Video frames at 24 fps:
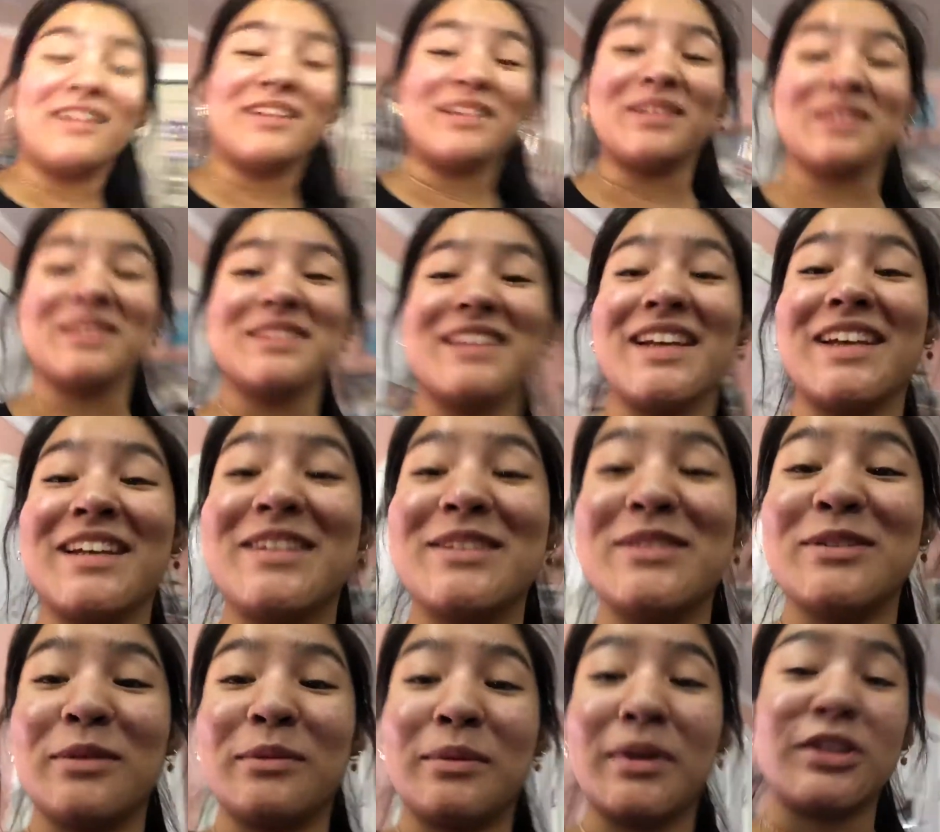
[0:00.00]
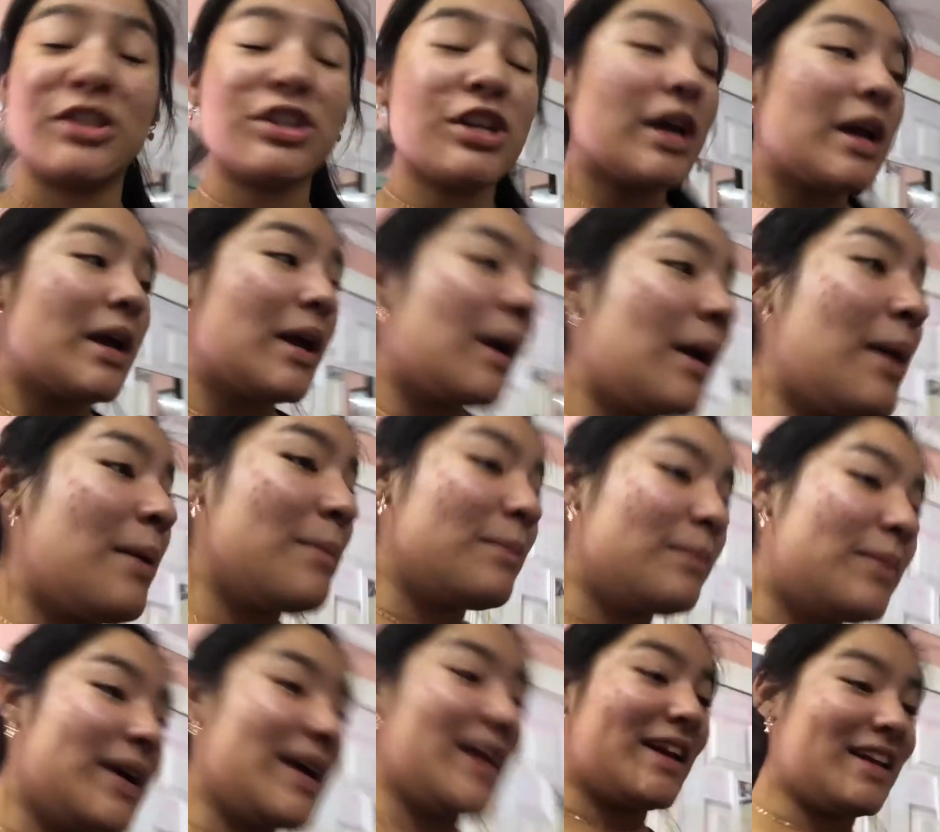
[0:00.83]
looks like so much
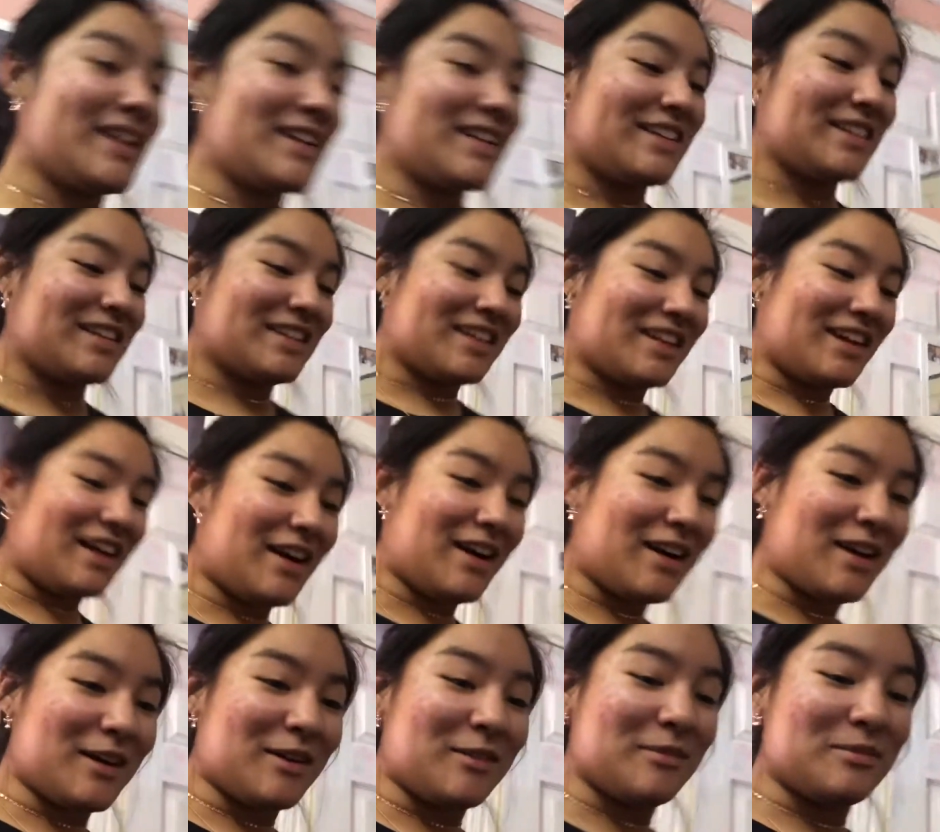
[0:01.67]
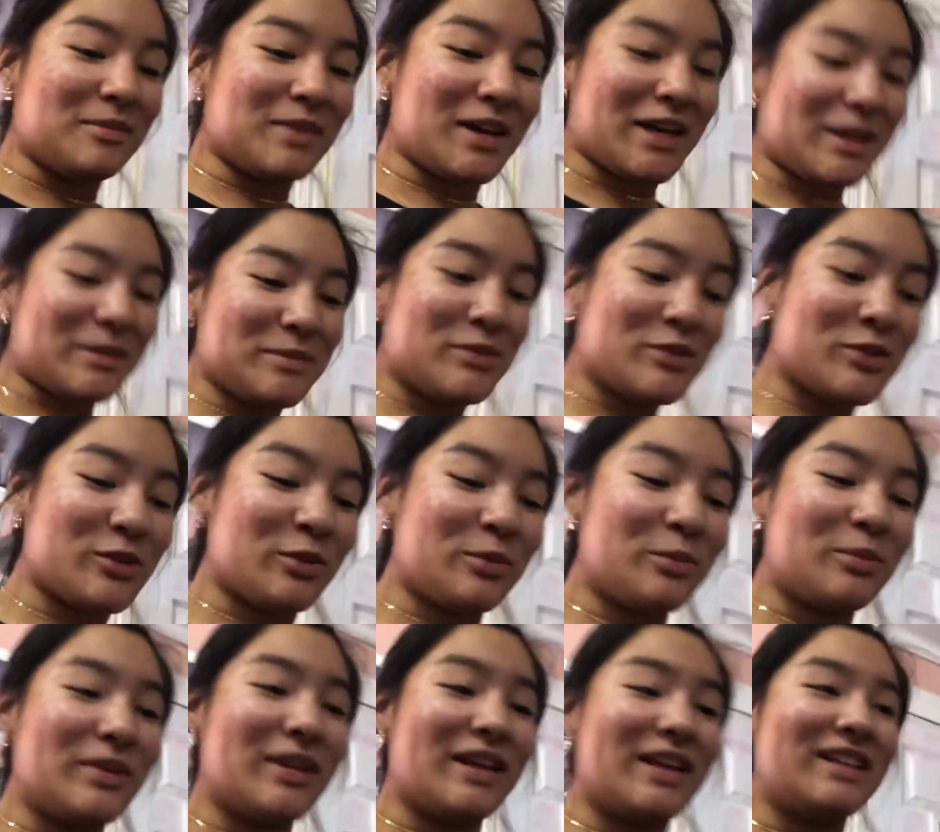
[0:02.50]
but um i'm so
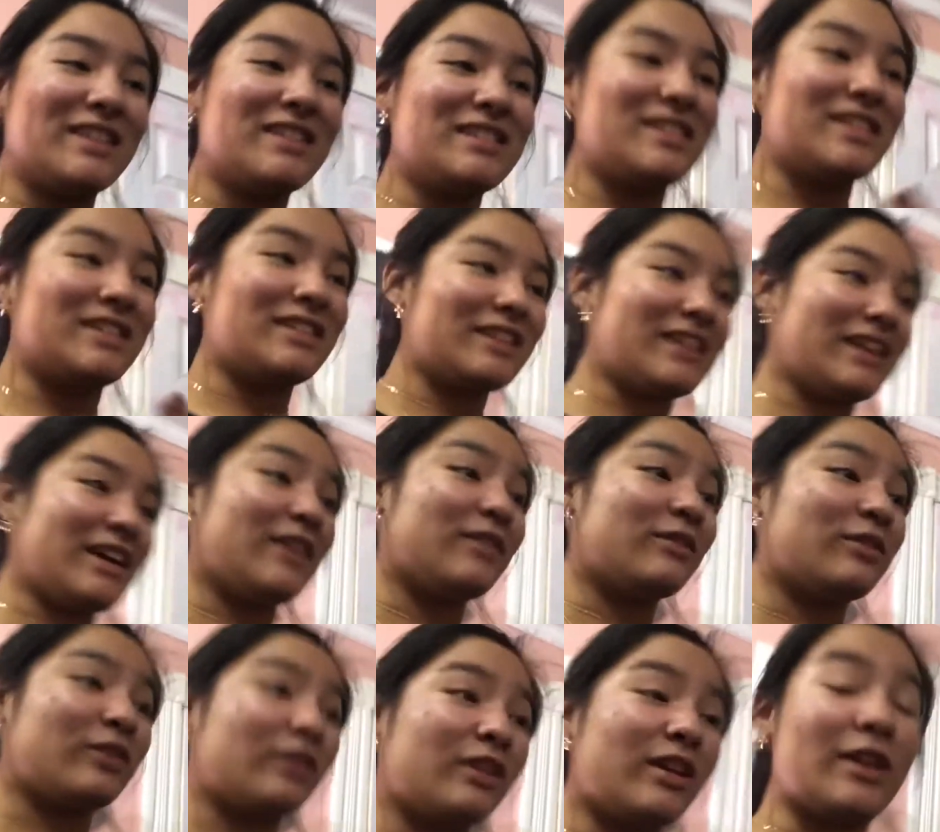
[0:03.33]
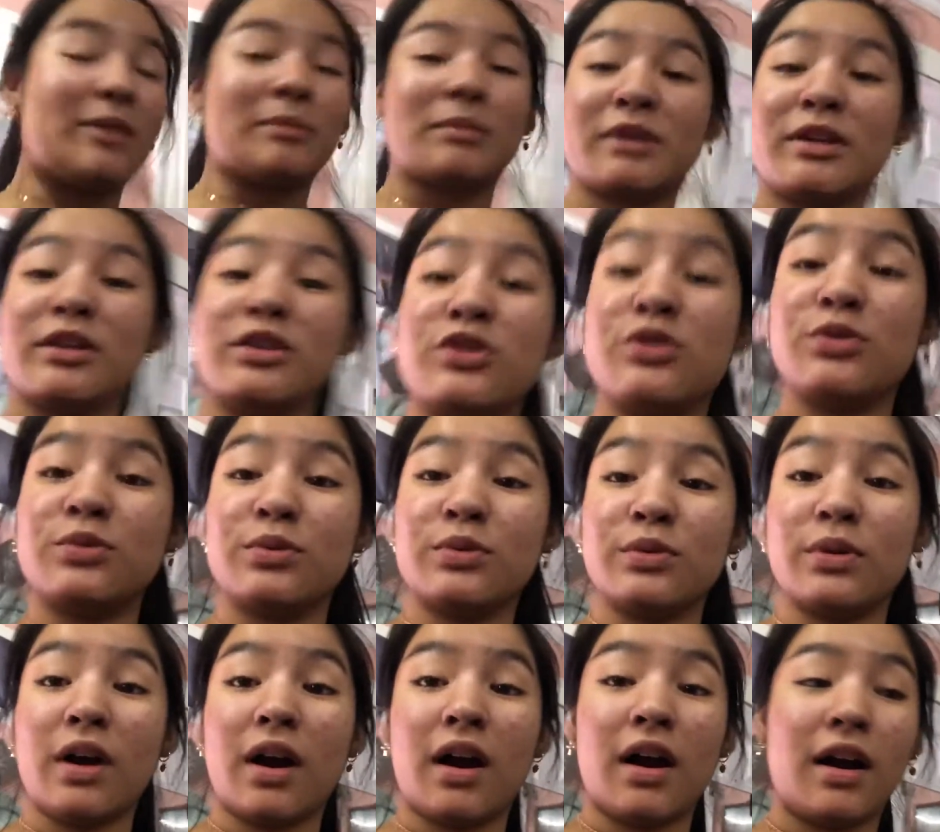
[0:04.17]
blessed and thankful and i'm gonna do
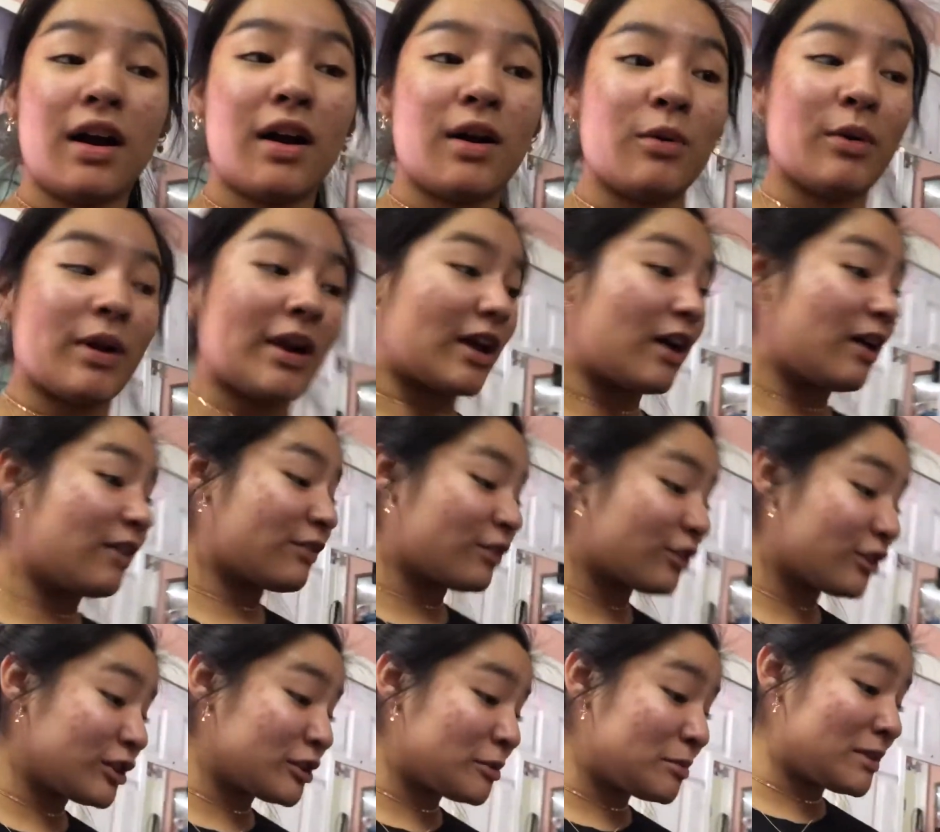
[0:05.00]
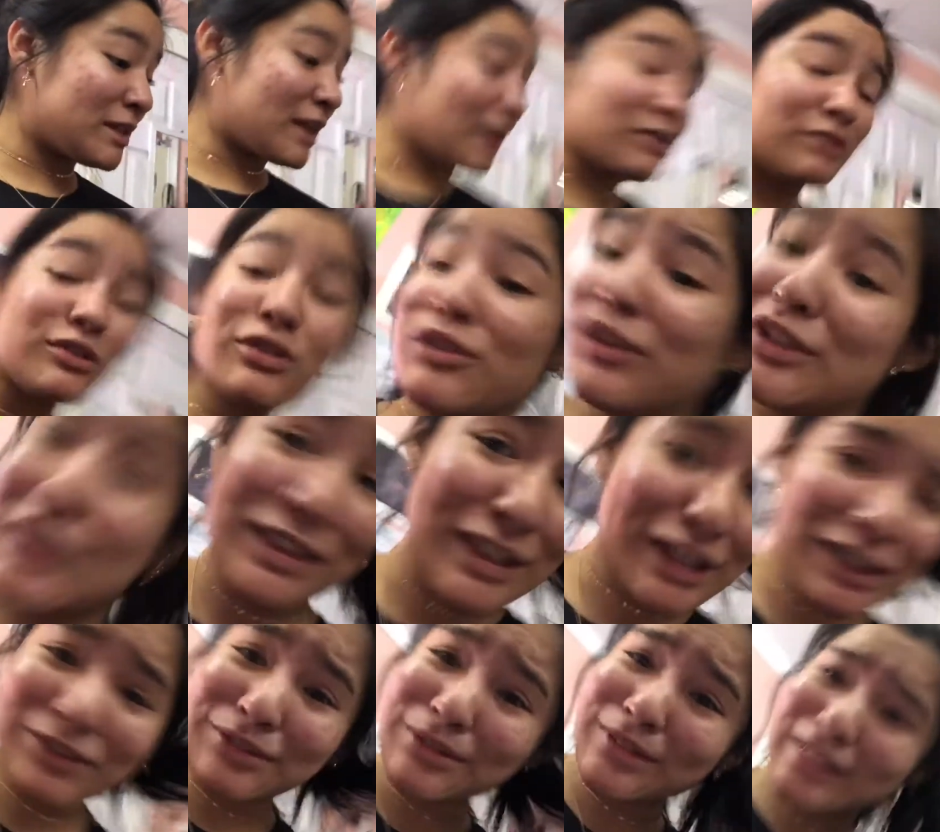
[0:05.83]
uh what i got for christmas out so let's
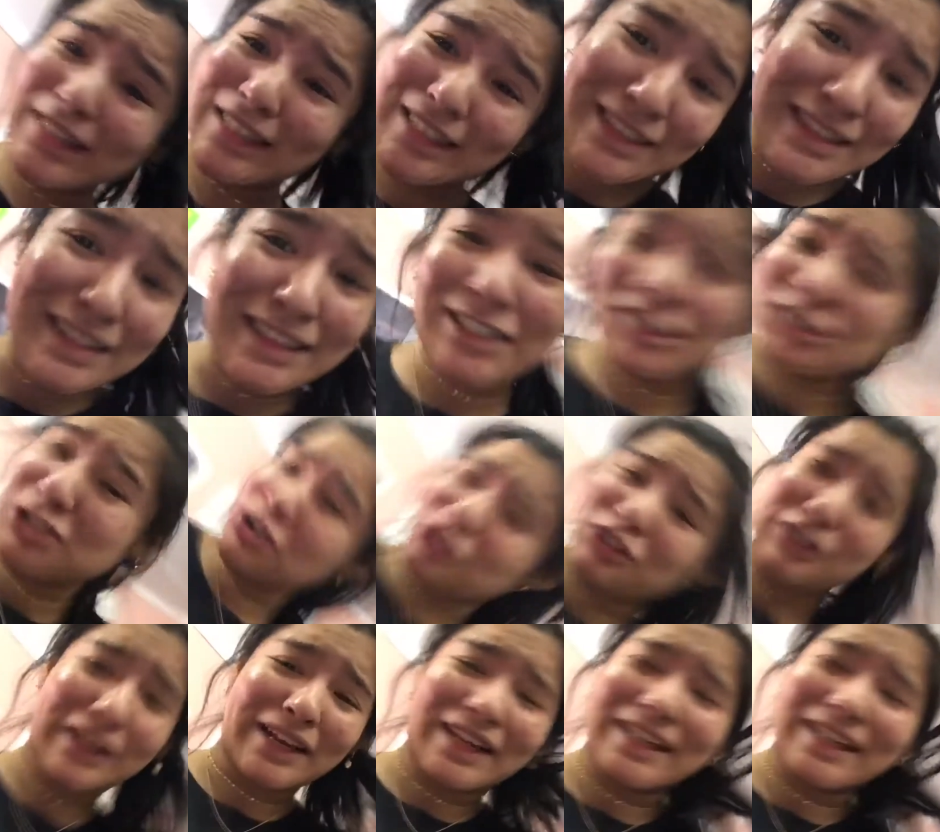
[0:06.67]
go let's get started